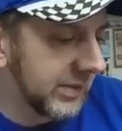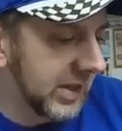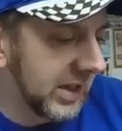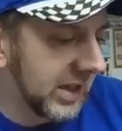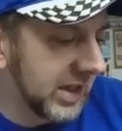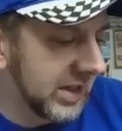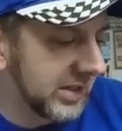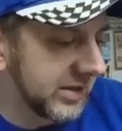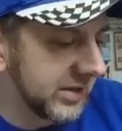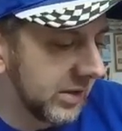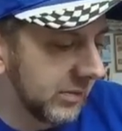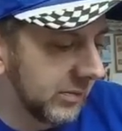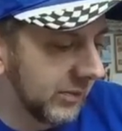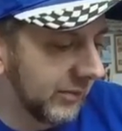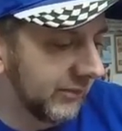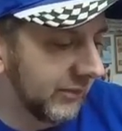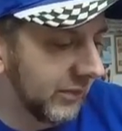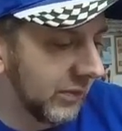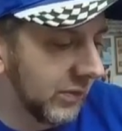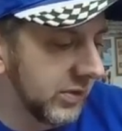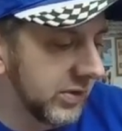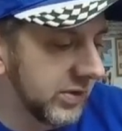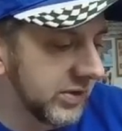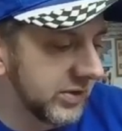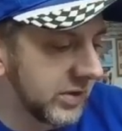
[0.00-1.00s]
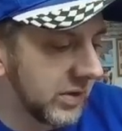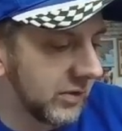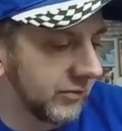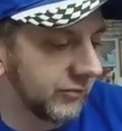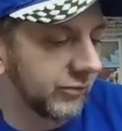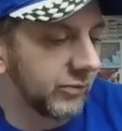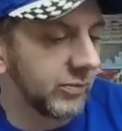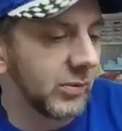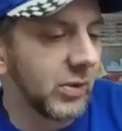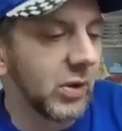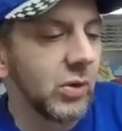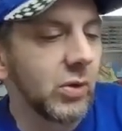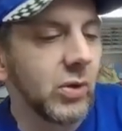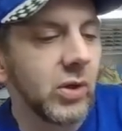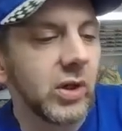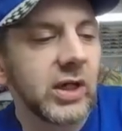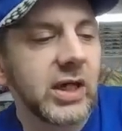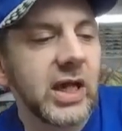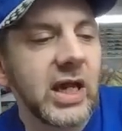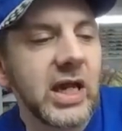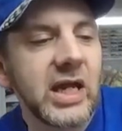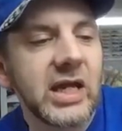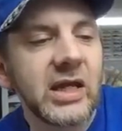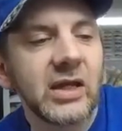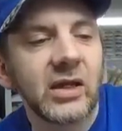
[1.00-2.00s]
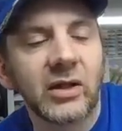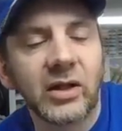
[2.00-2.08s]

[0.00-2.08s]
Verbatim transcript: like I said before, this comes from Hurricane